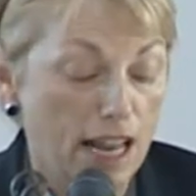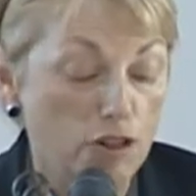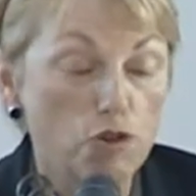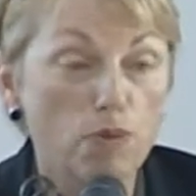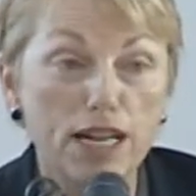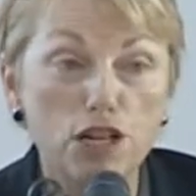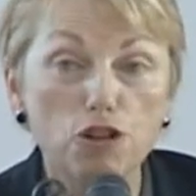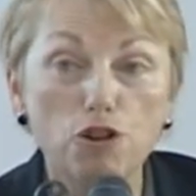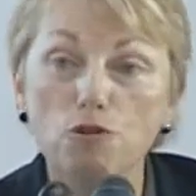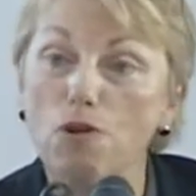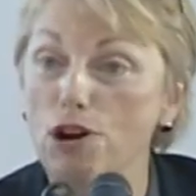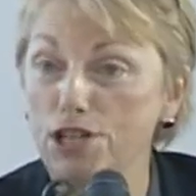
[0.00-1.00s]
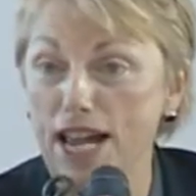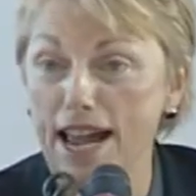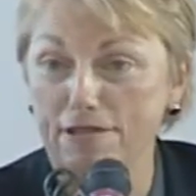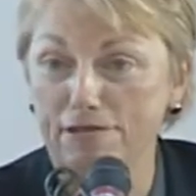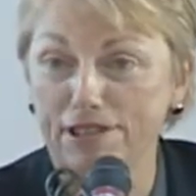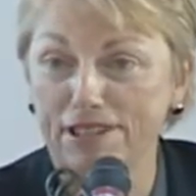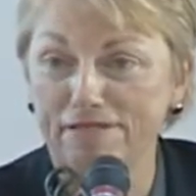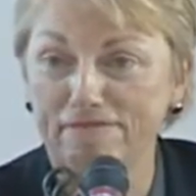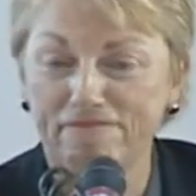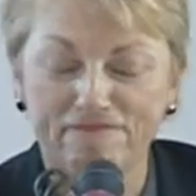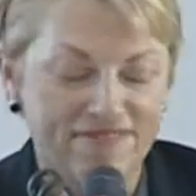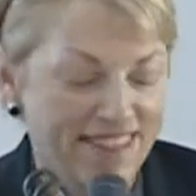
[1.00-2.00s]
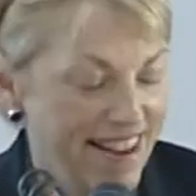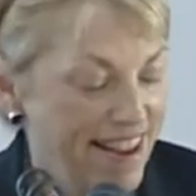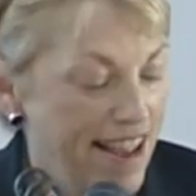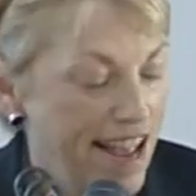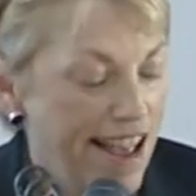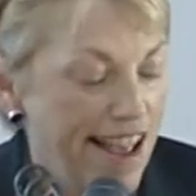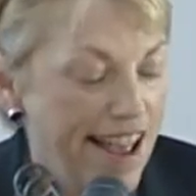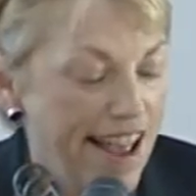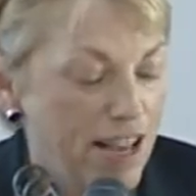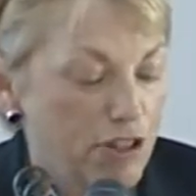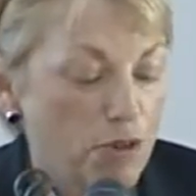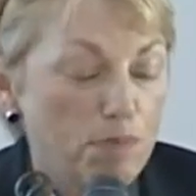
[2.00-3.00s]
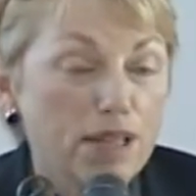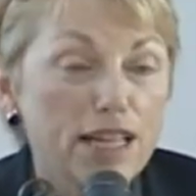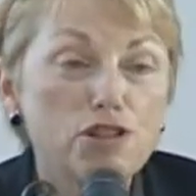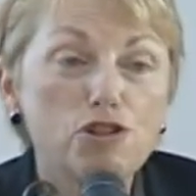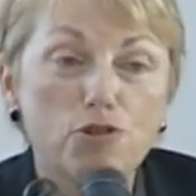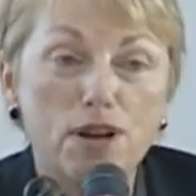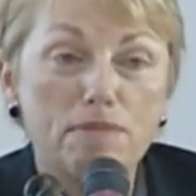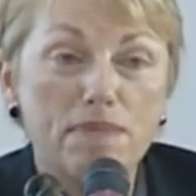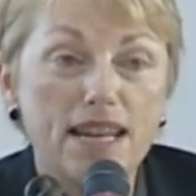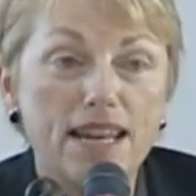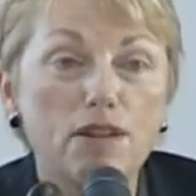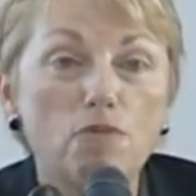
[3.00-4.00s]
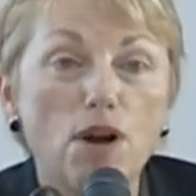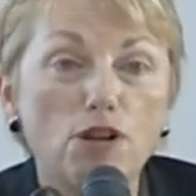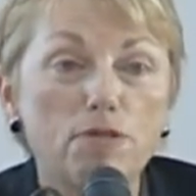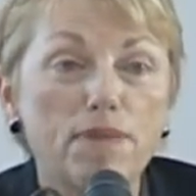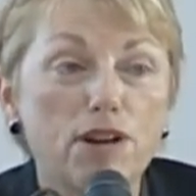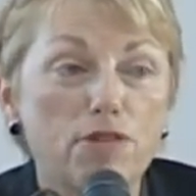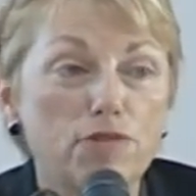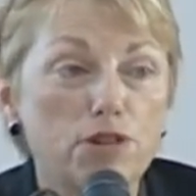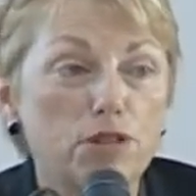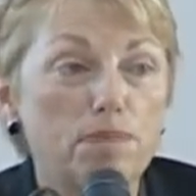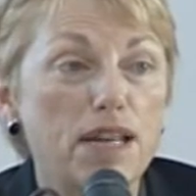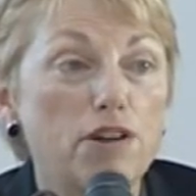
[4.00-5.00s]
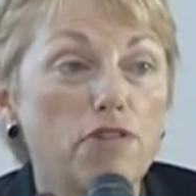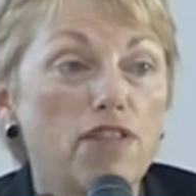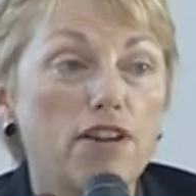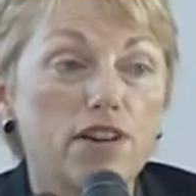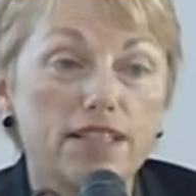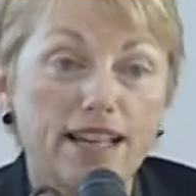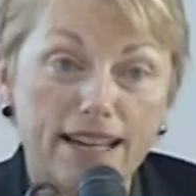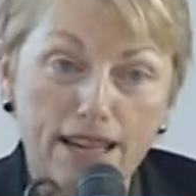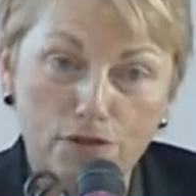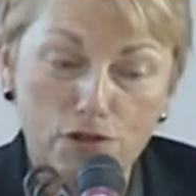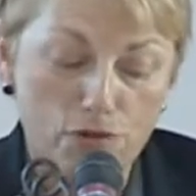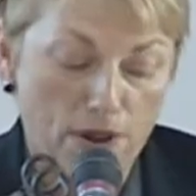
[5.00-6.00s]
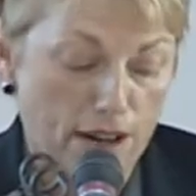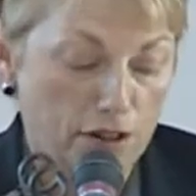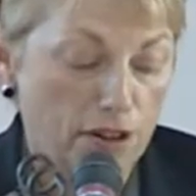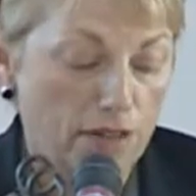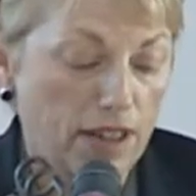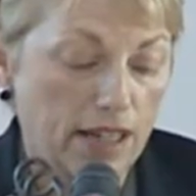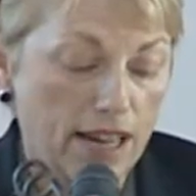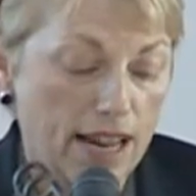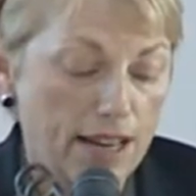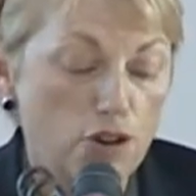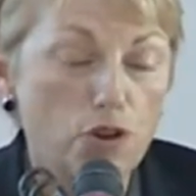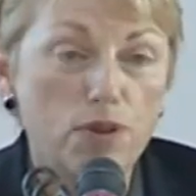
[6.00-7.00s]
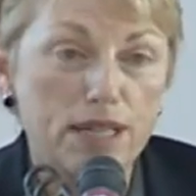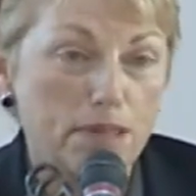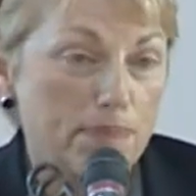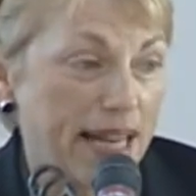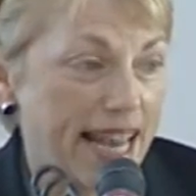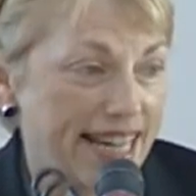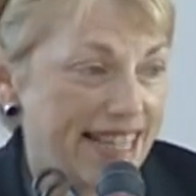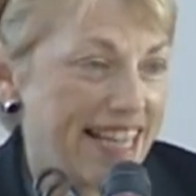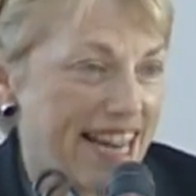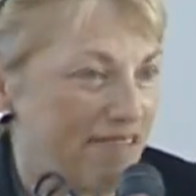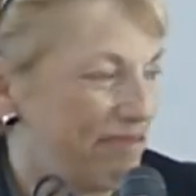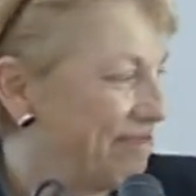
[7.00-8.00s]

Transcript: and 22 are towns. So please join me in welcoming our first speaker, their Executive Director of the League, Chris McKenzie.